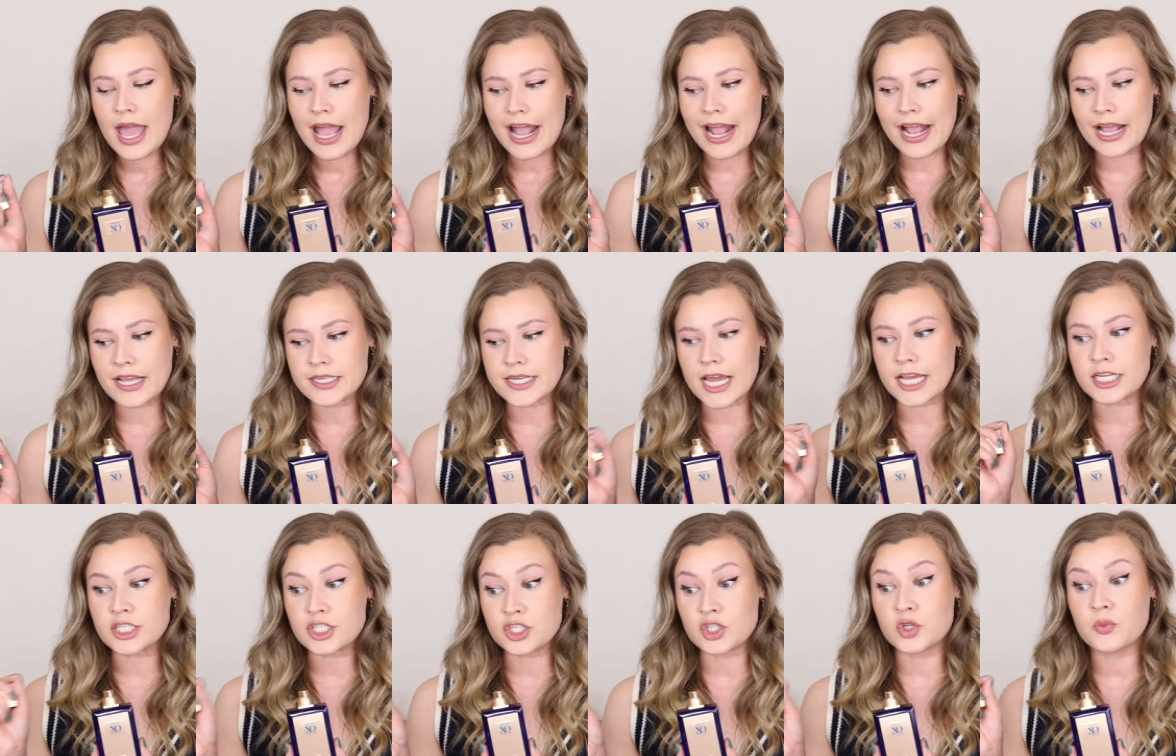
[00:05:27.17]
and
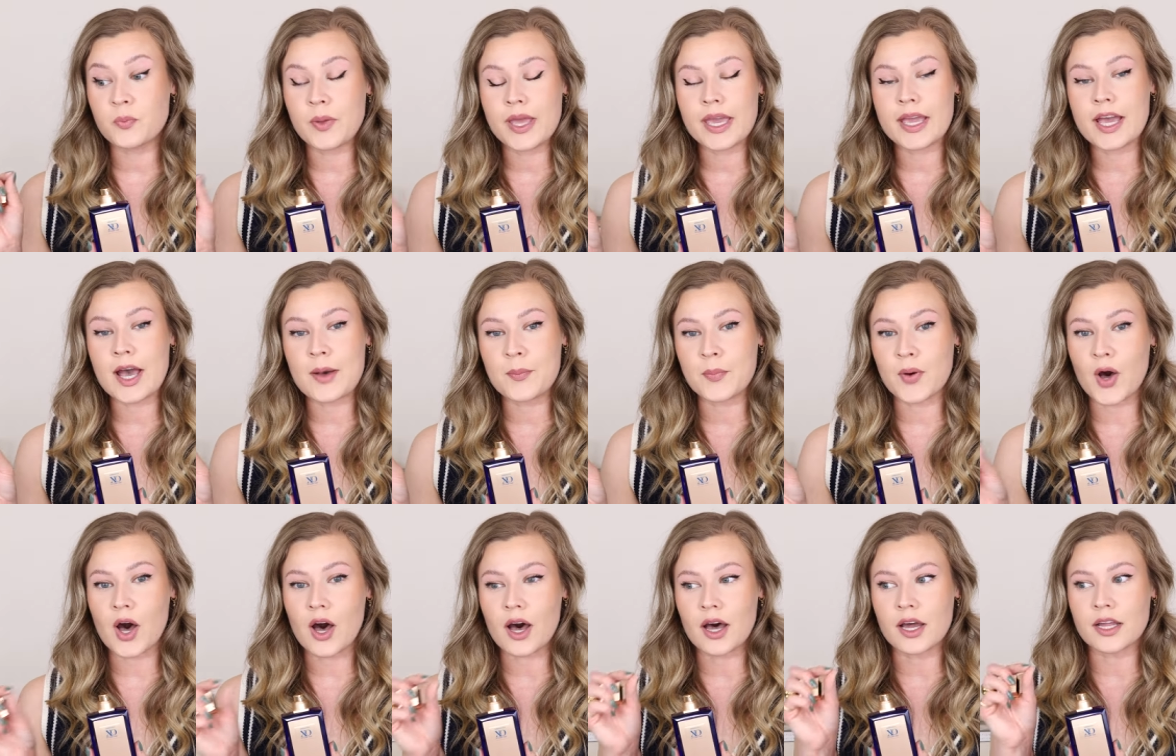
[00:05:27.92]
I do pick up
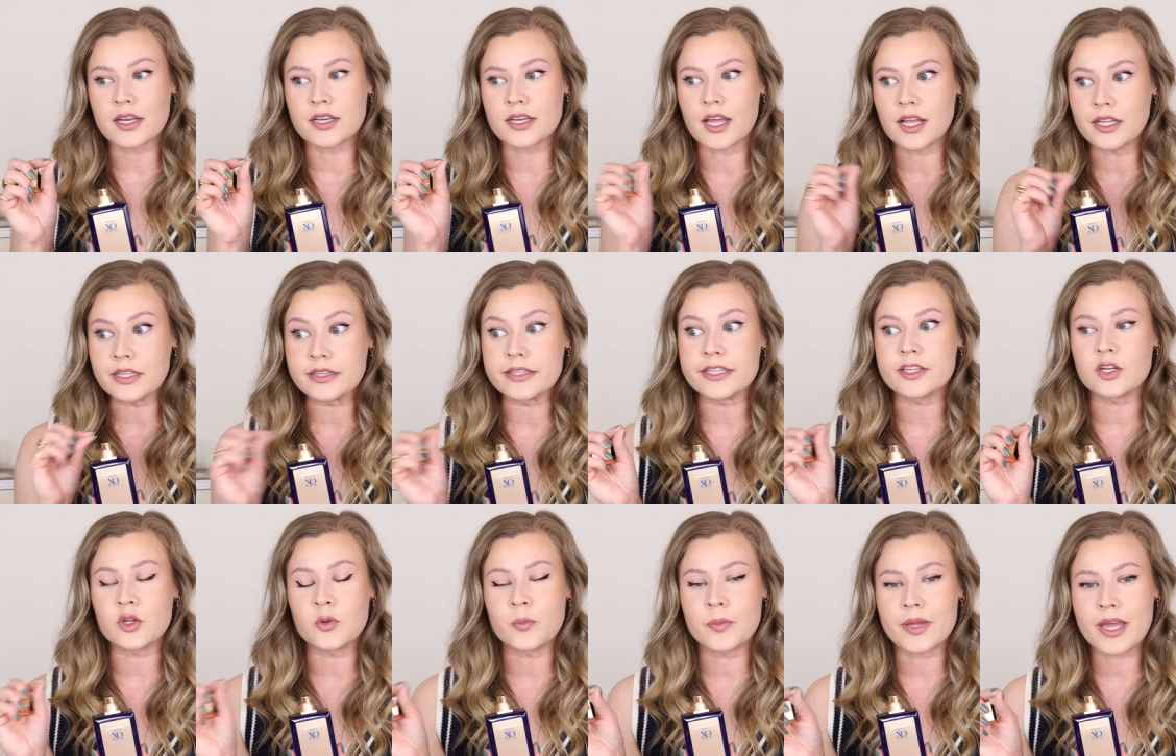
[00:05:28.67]
on a
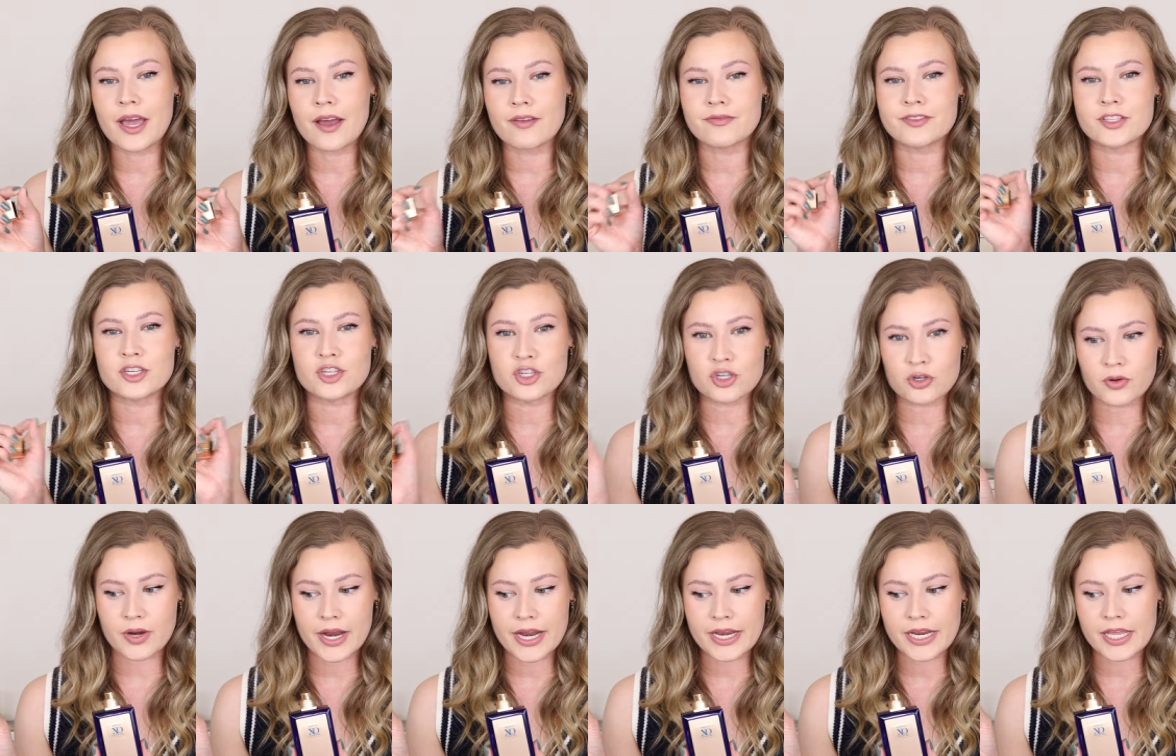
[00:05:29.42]
little bit of the
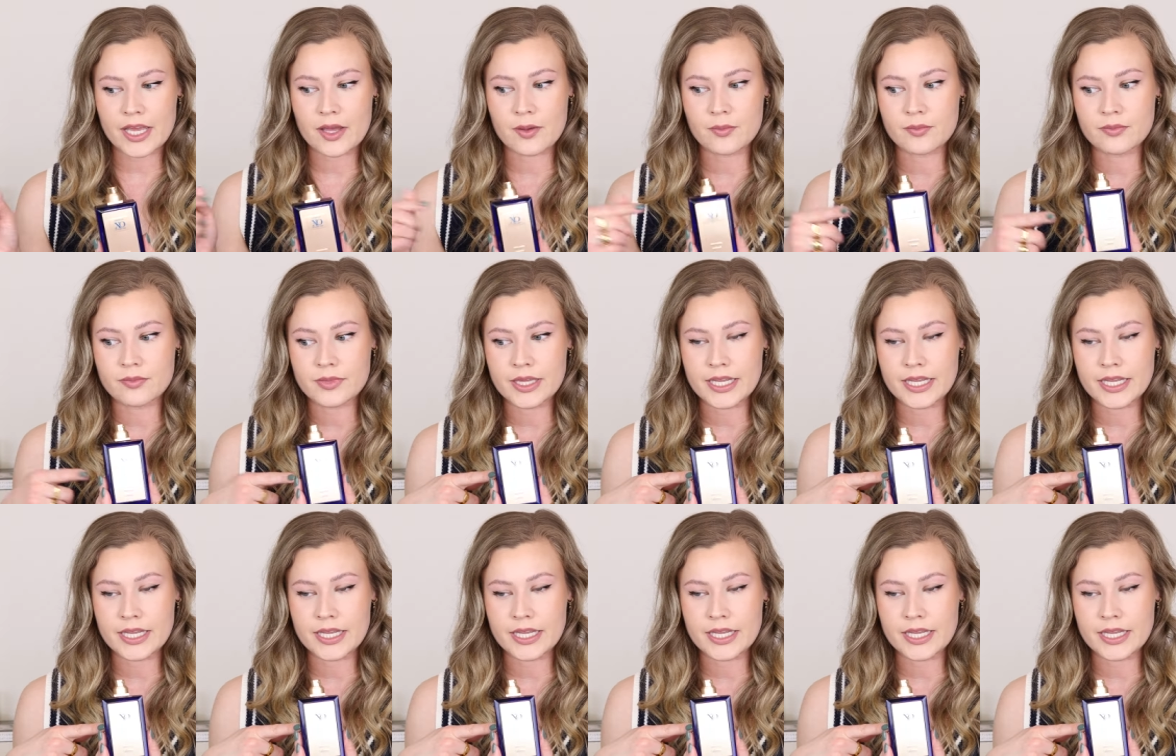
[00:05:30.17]
geranium